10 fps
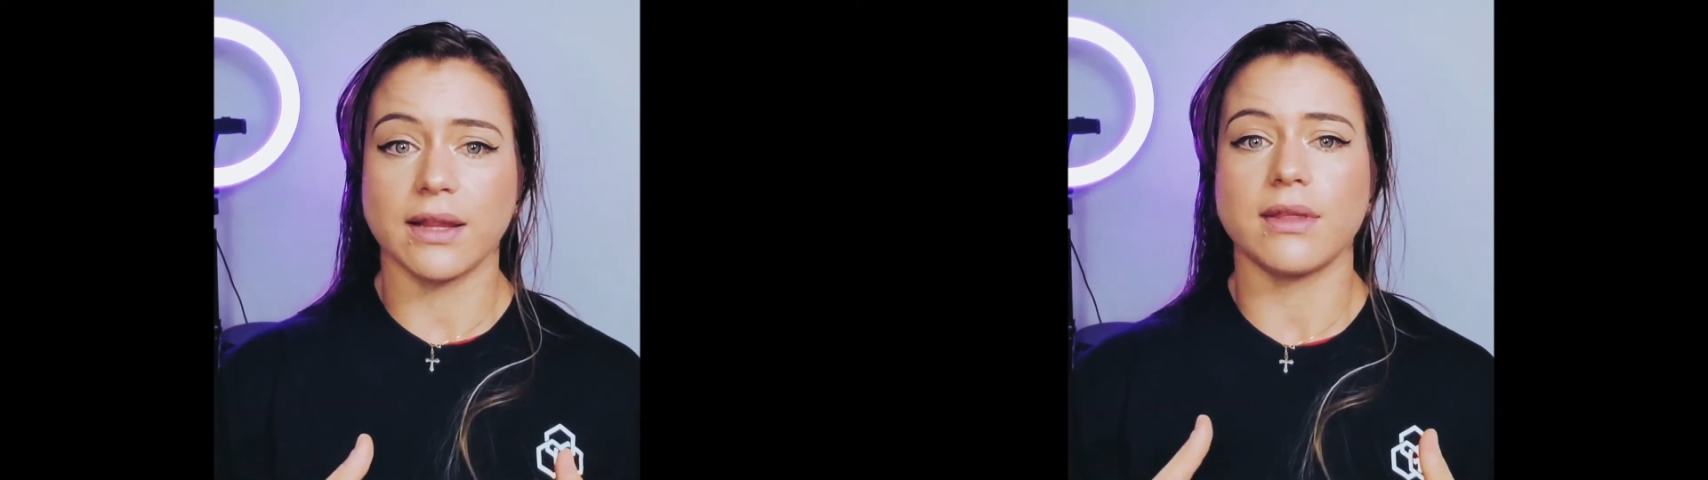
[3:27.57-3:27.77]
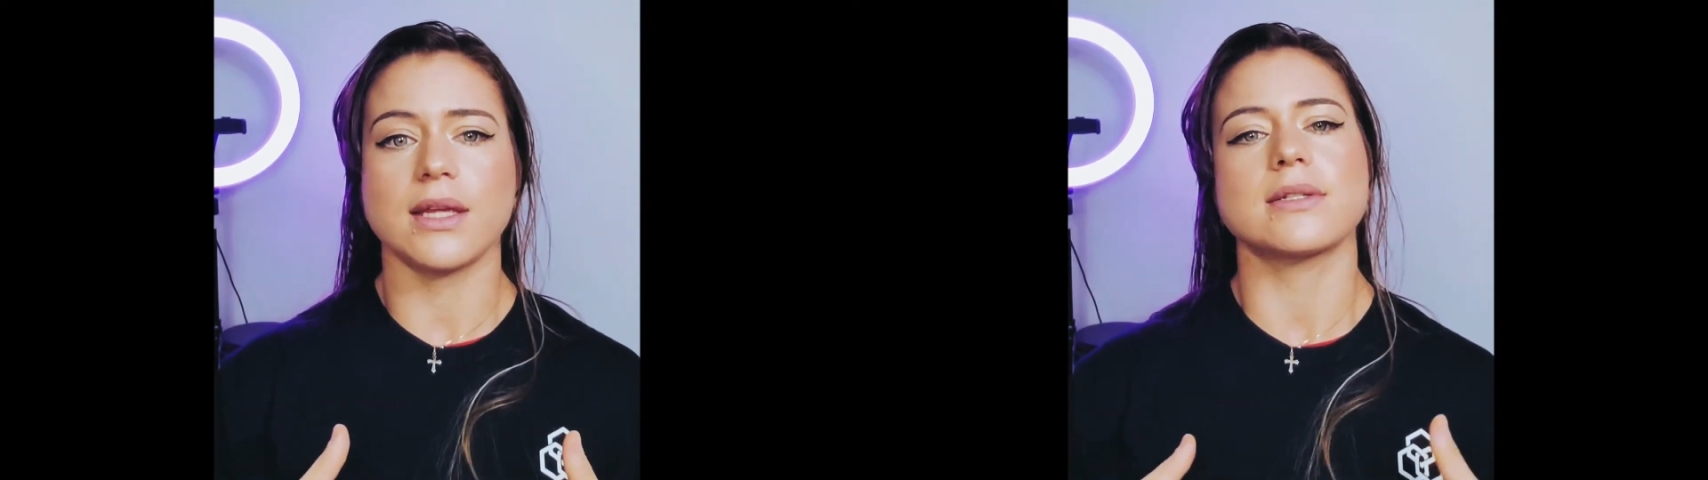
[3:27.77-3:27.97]

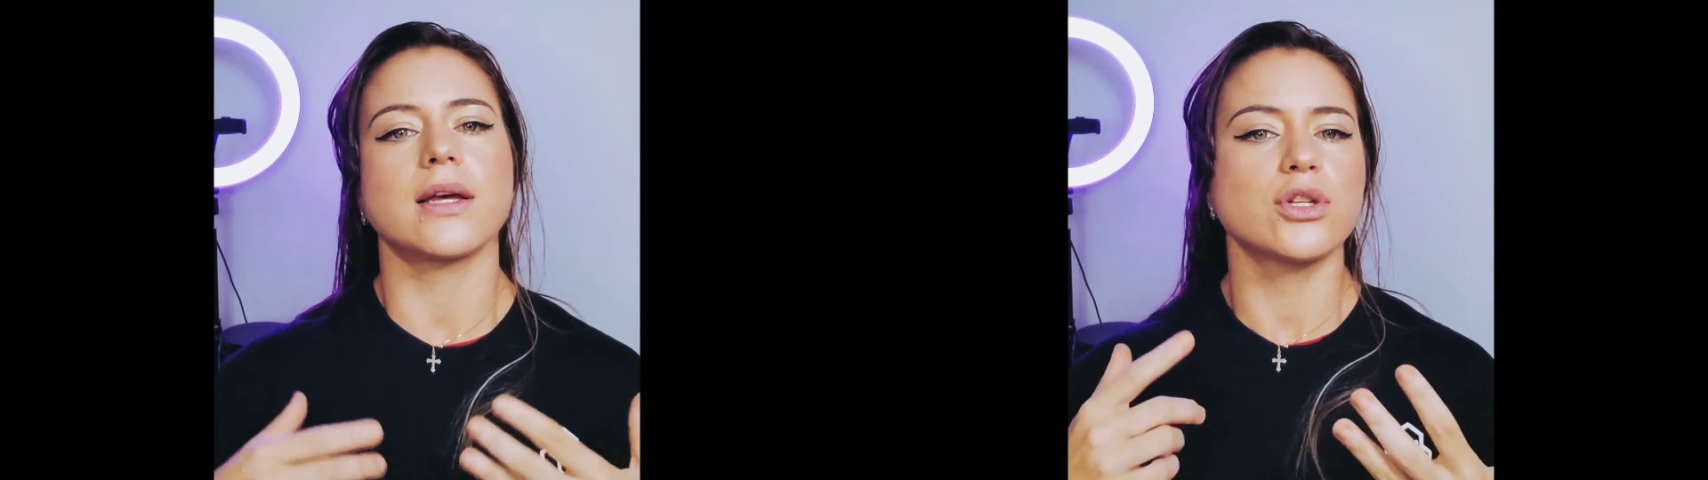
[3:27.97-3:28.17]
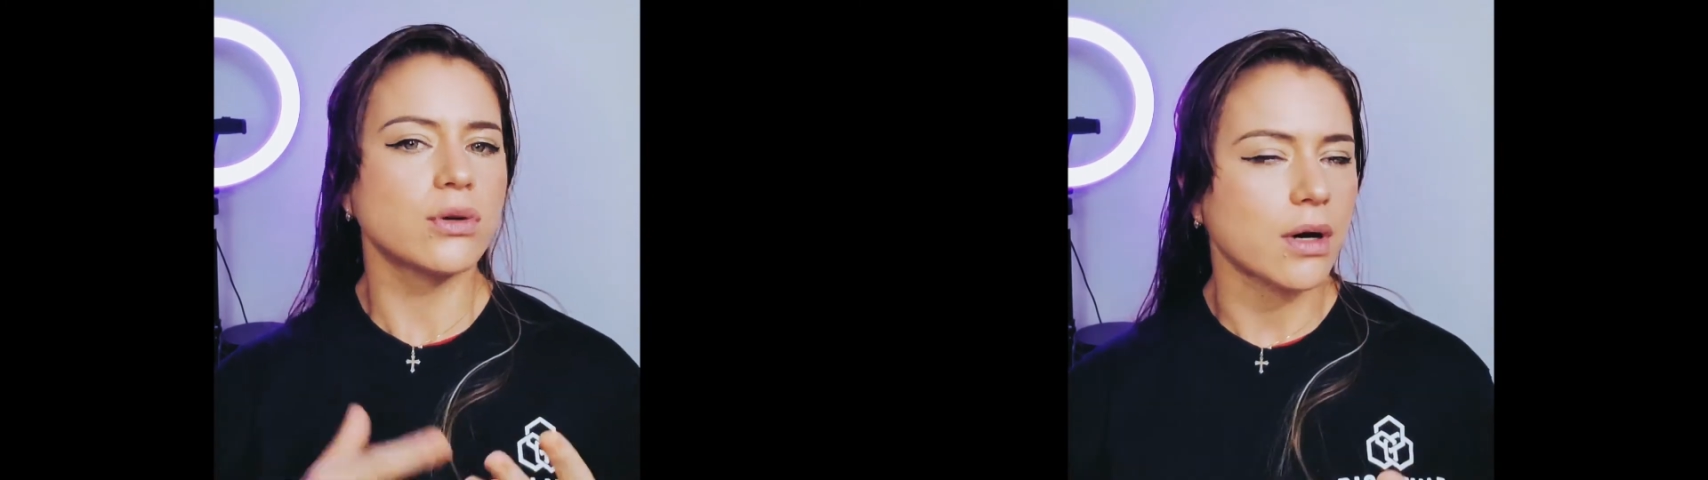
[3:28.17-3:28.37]
things
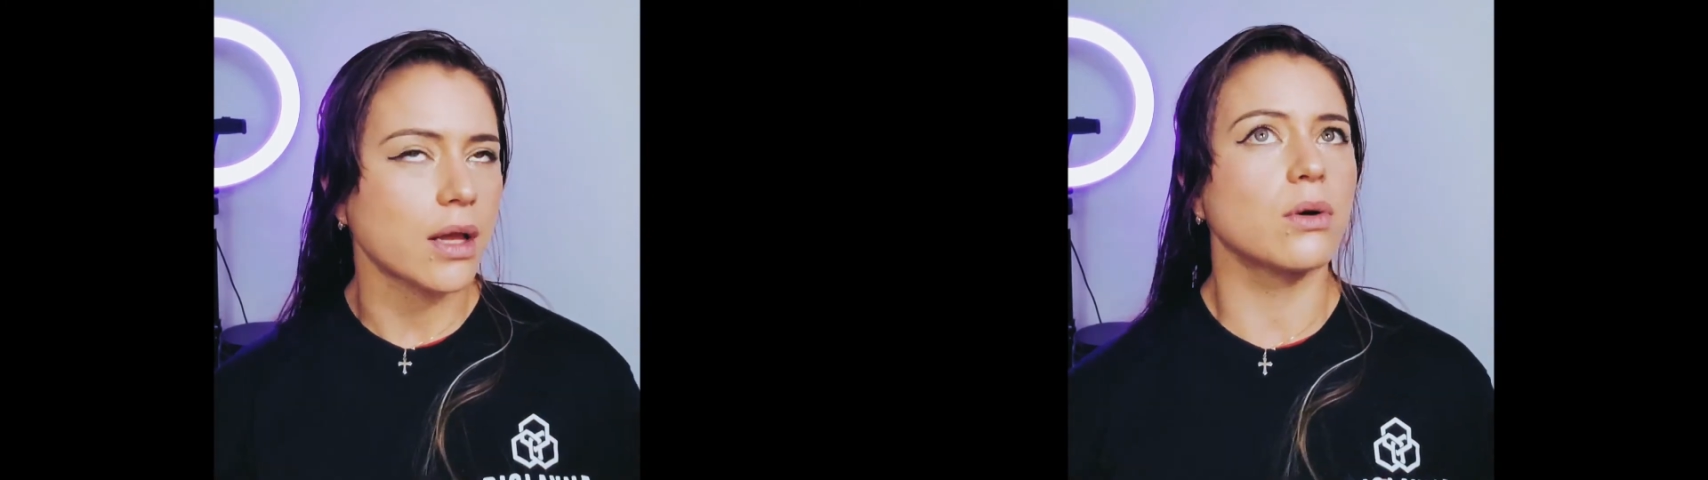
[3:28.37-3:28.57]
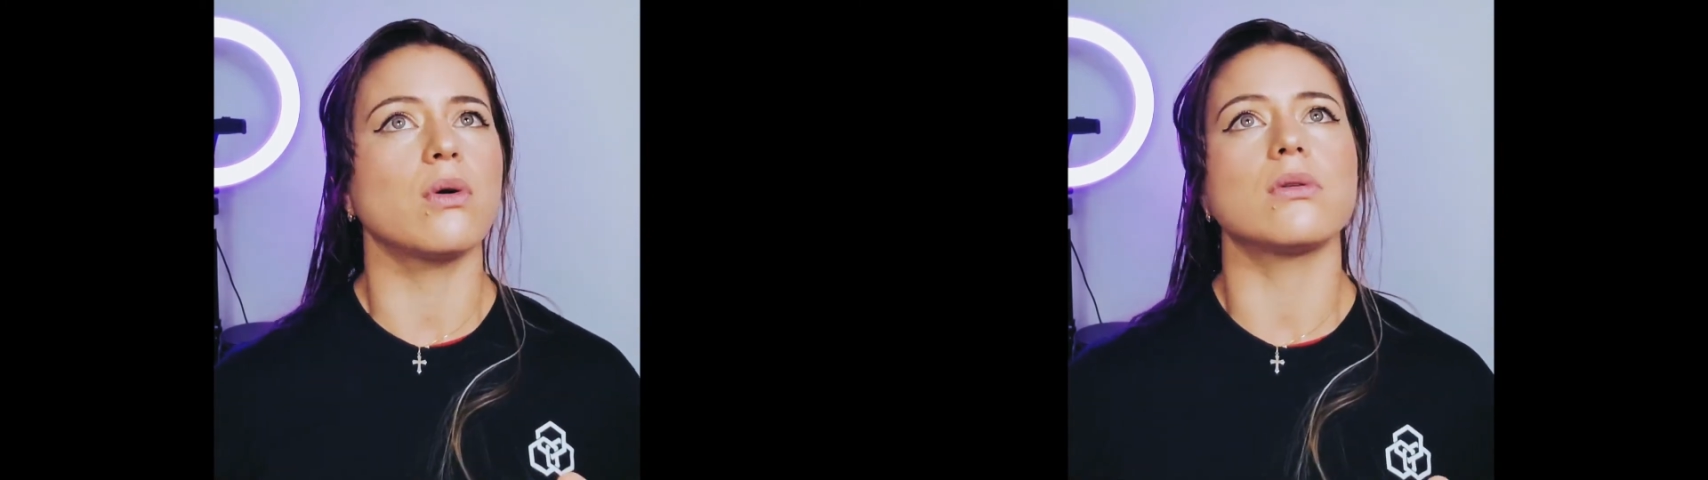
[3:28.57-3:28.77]
like sugar
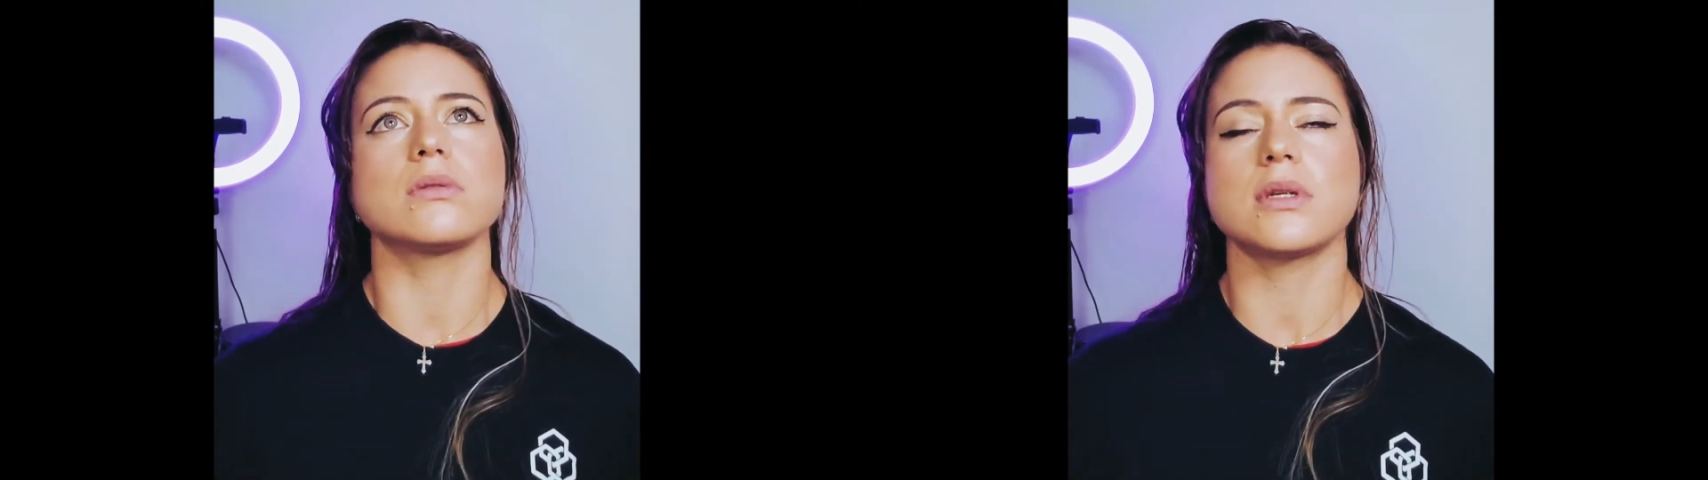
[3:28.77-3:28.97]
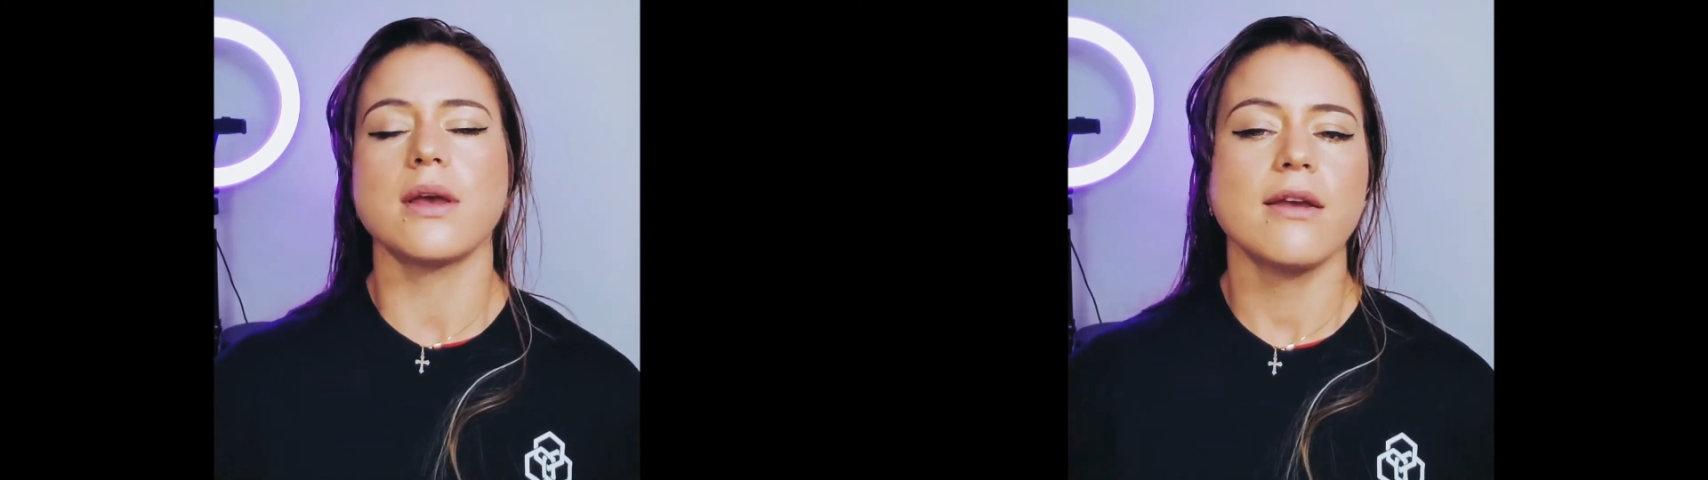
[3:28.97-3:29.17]

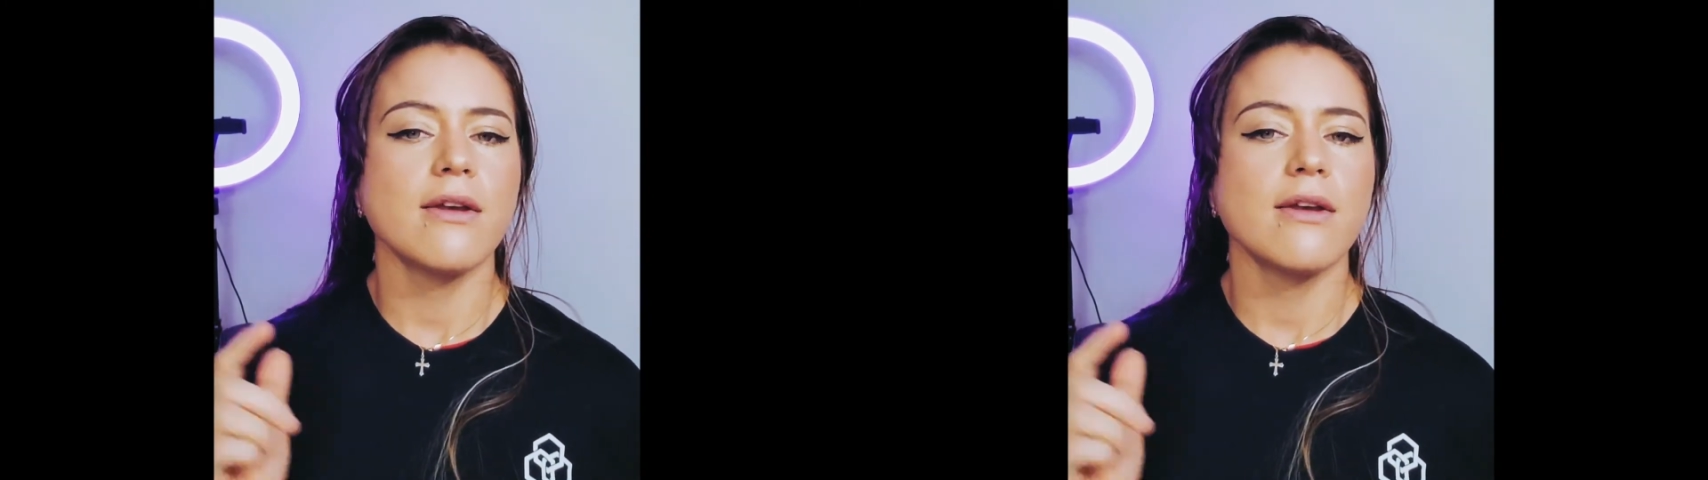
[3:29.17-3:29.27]
alcohols,